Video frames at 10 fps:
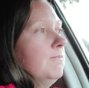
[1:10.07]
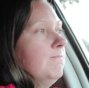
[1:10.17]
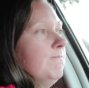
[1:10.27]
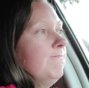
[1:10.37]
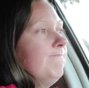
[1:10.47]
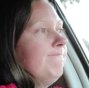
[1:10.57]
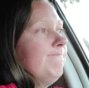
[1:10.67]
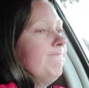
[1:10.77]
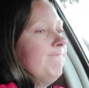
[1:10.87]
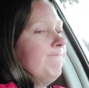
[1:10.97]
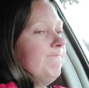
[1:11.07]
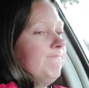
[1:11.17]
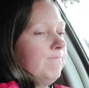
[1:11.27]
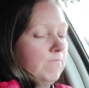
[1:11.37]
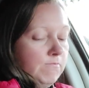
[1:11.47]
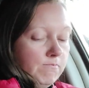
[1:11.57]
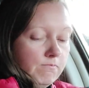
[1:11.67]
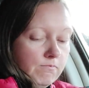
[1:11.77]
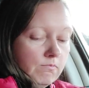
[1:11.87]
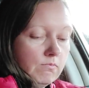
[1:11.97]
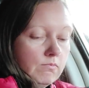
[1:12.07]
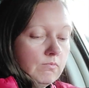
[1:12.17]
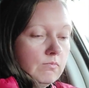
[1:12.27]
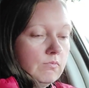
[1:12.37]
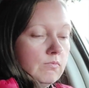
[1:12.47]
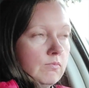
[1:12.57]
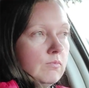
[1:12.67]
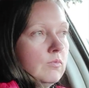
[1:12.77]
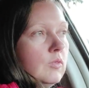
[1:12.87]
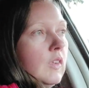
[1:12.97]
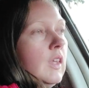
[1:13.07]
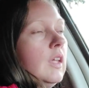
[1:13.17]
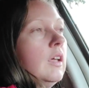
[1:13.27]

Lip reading: [no speech]